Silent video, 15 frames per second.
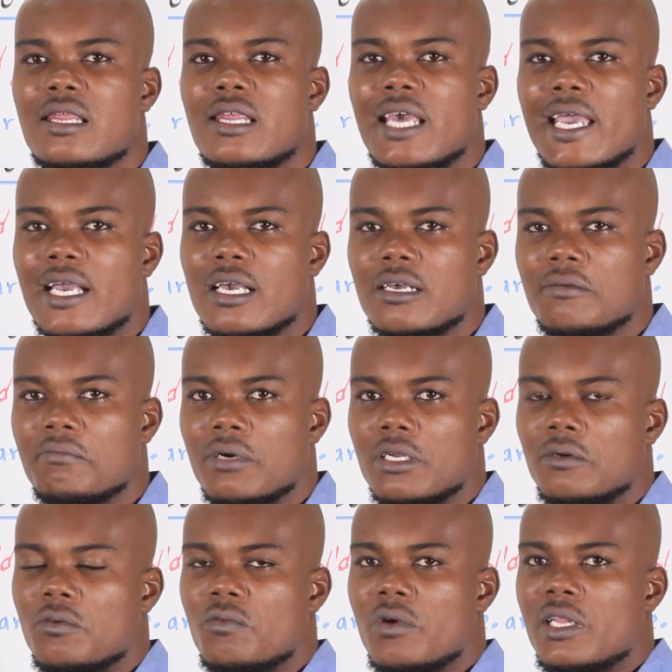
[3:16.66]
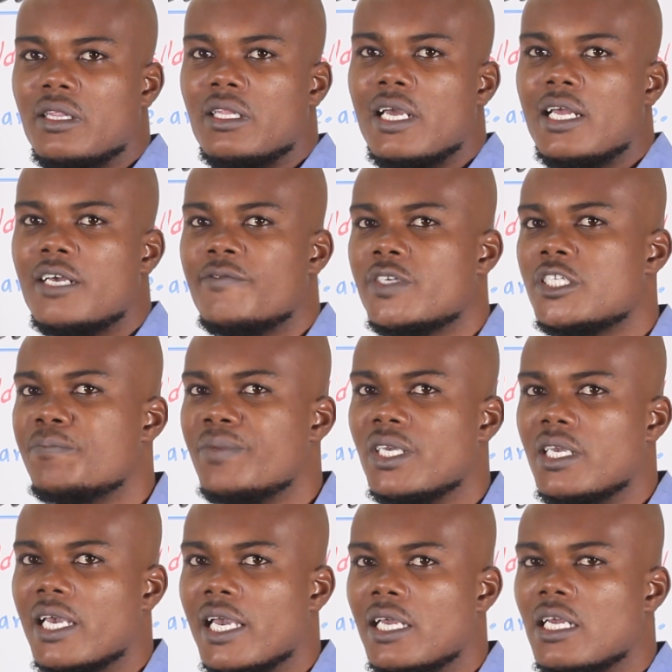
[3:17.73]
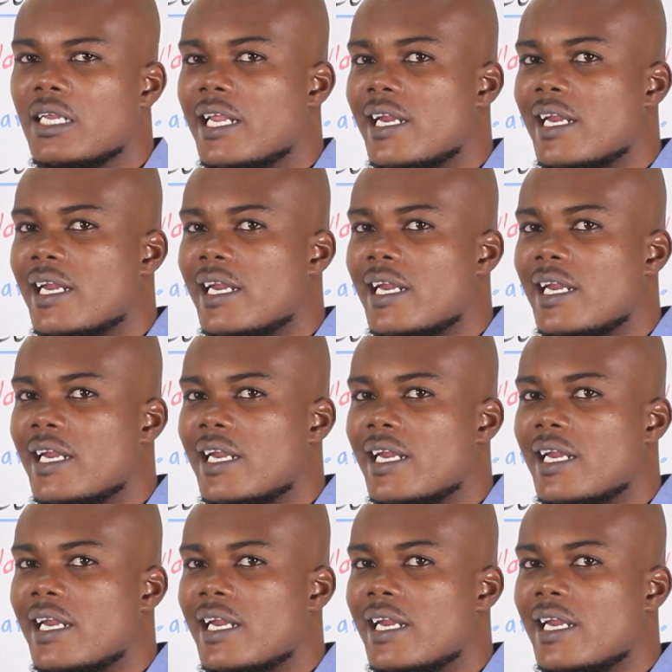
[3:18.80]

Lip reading: Think. But when native is speaking,